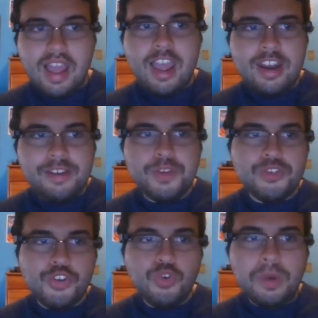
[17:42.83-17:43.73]
And if
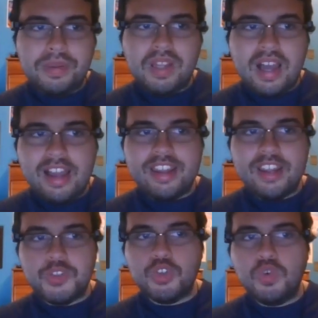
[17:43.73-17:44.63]
you do apply
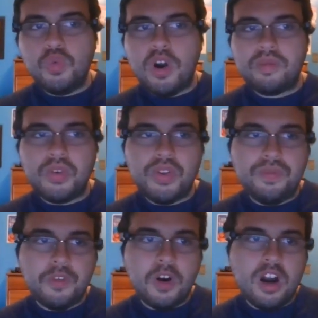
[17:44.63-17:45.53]
and do work for the
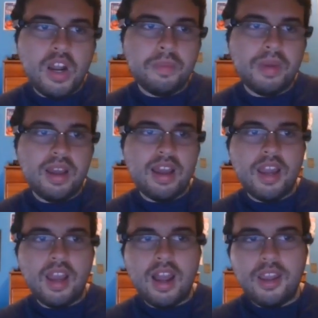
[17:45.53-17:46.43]
farm,
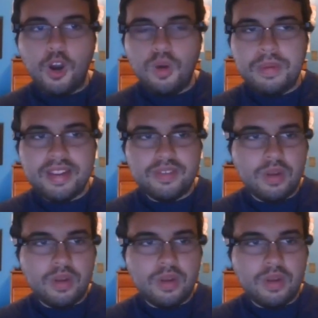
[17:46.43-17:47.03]
I hope